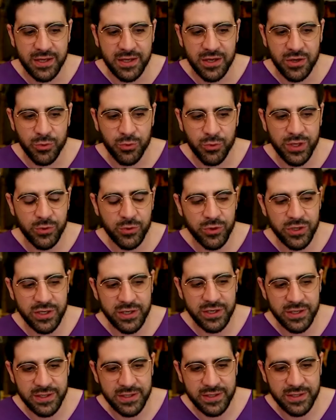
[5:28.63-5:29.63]
we
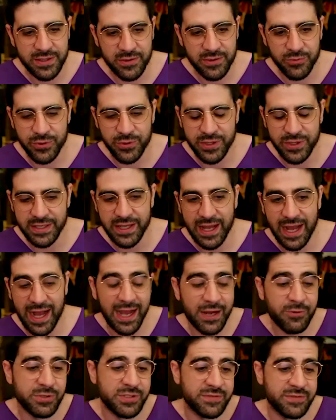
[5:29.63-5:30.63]
were really,
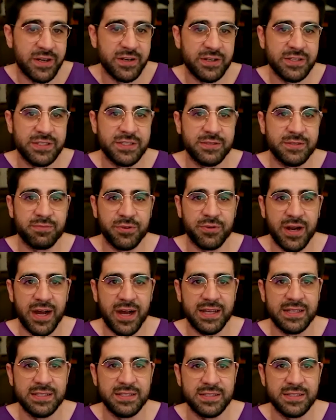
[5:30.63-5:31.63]
I was very
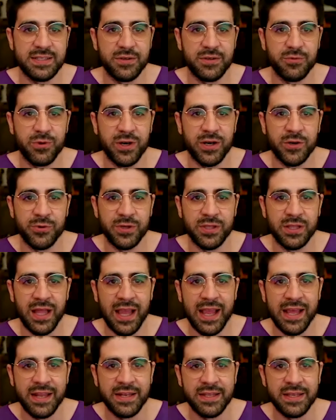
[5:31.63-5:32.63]
surprised at where we
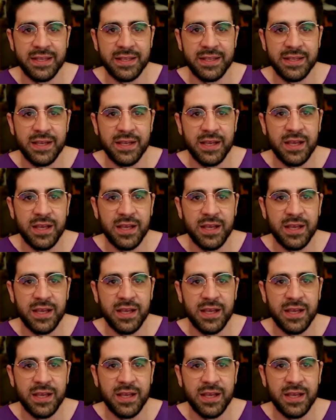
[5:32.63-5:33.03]
landed.